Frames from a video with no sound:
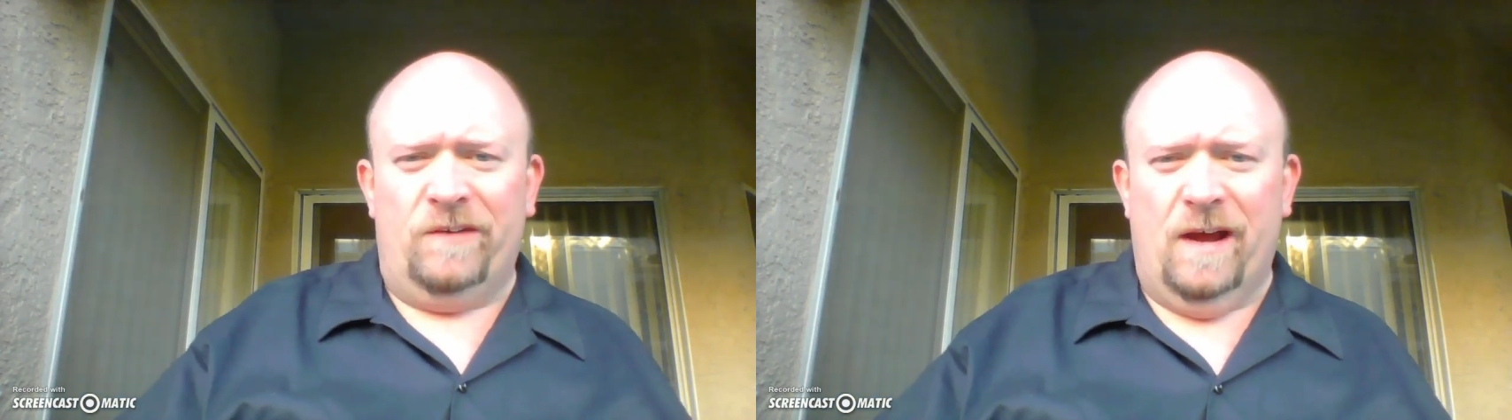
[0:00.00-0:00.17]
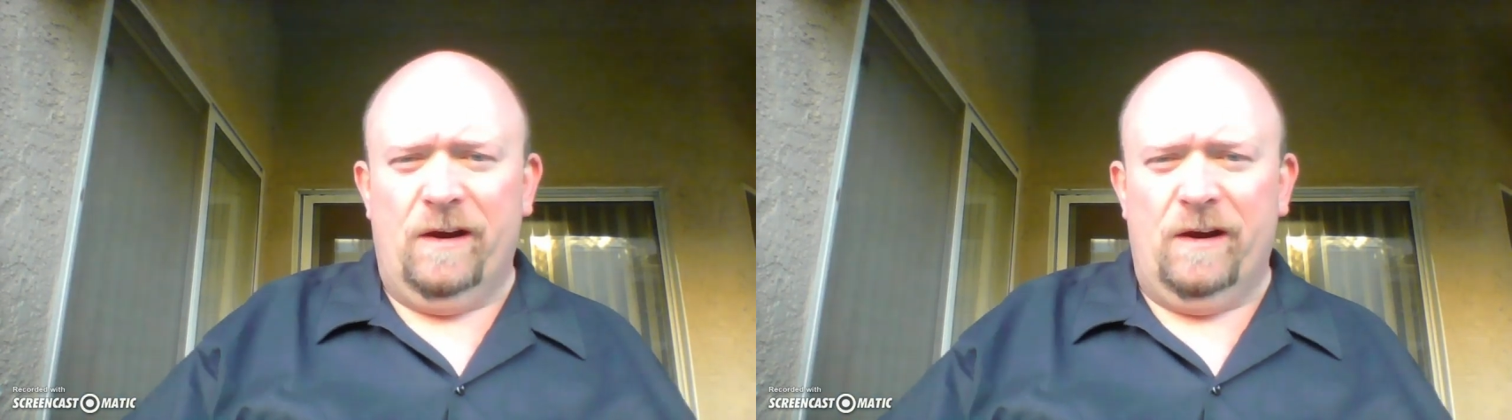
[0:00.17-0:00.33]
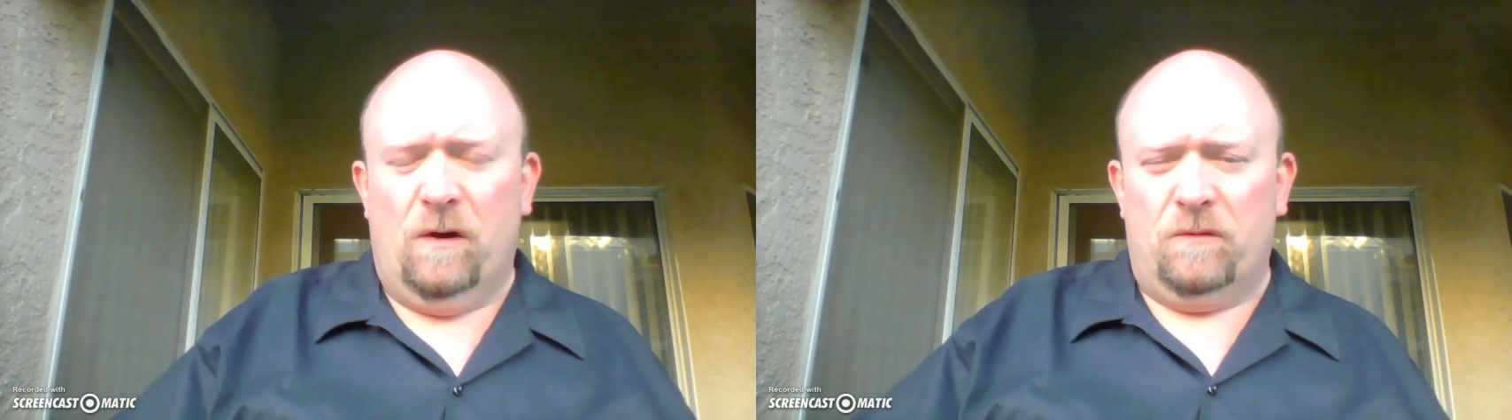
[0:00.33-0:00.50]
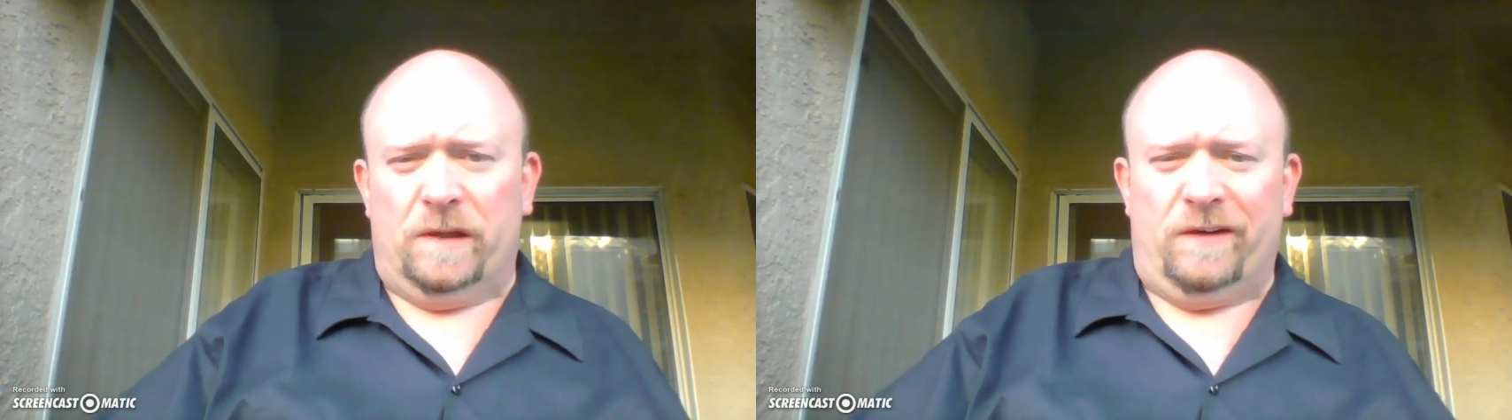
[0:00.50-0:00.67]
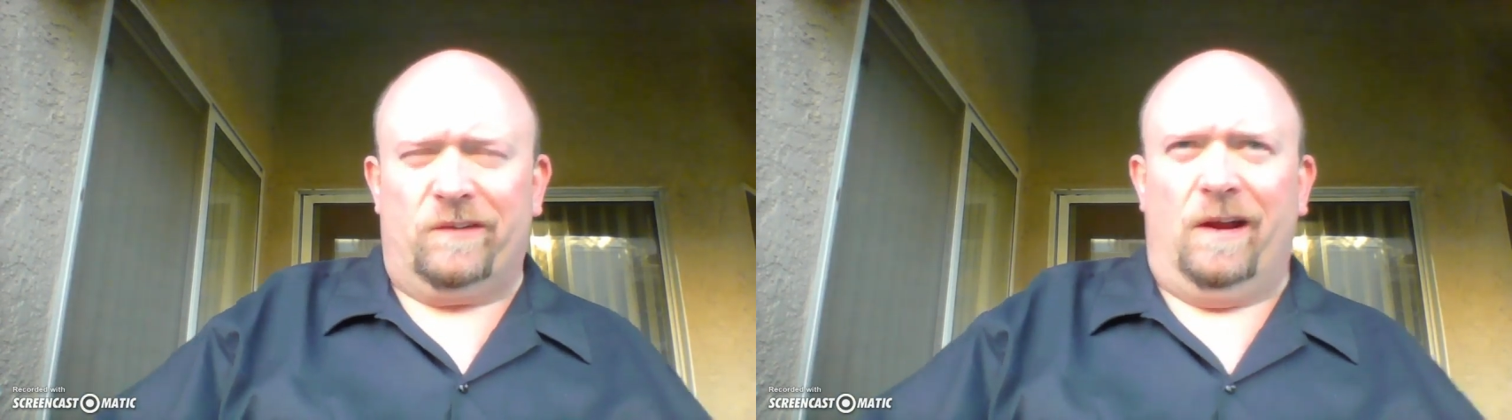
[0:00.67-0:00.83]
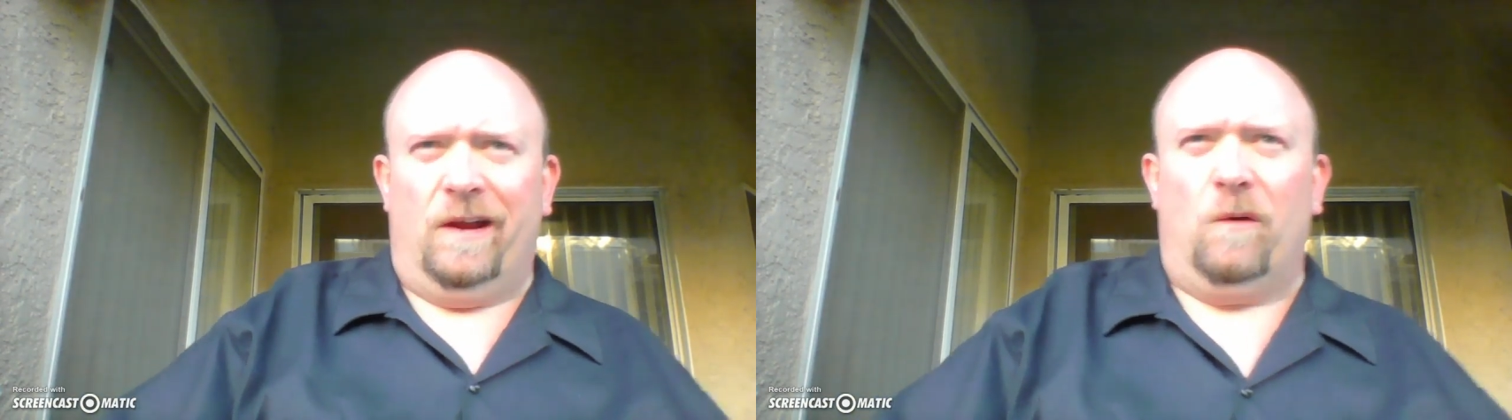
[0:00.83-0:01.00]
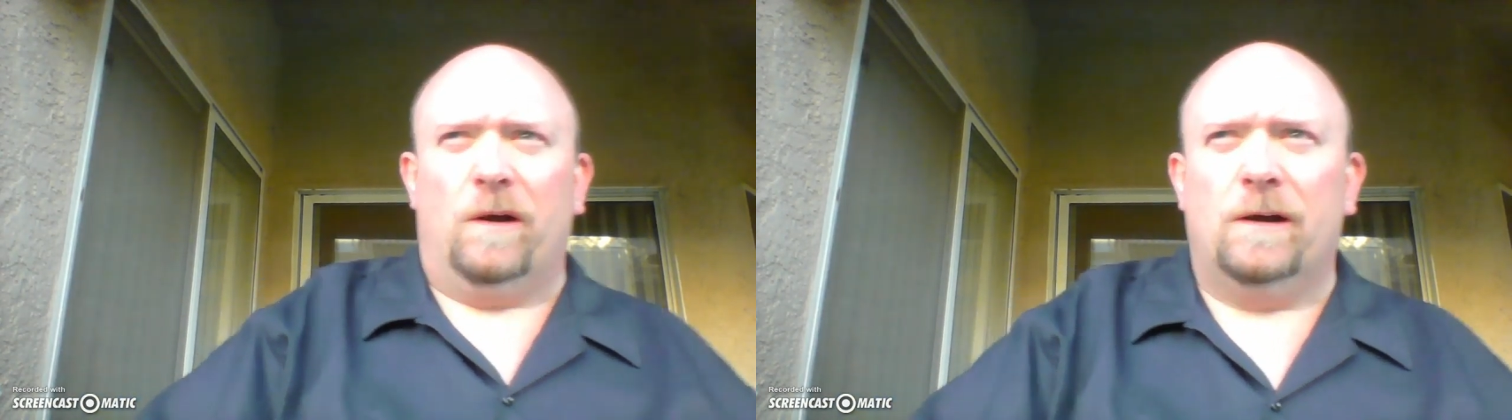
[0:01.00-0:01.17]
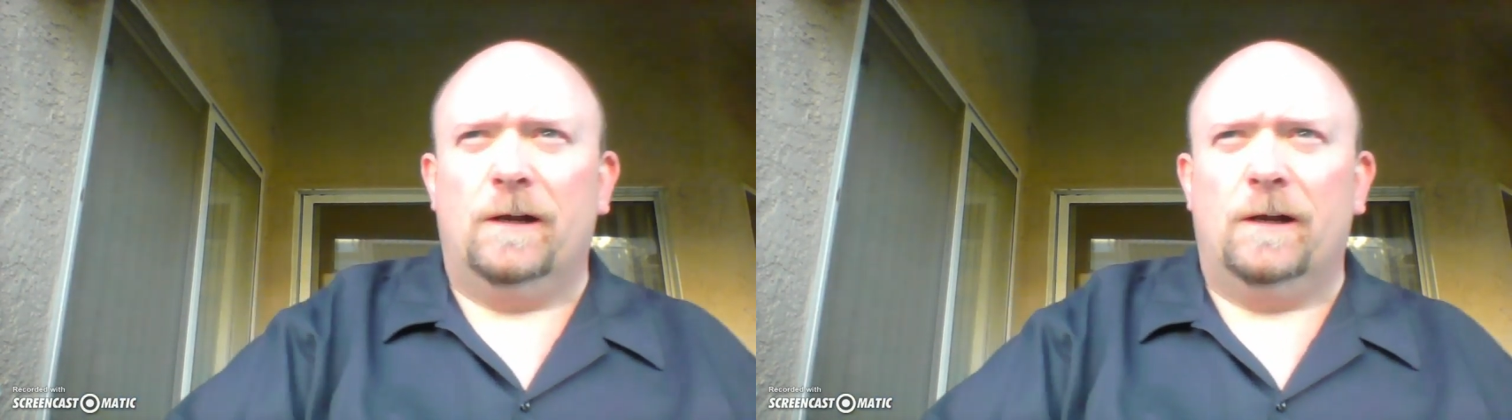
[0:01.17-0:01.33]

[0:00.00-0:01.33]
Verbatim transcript: not overly sour.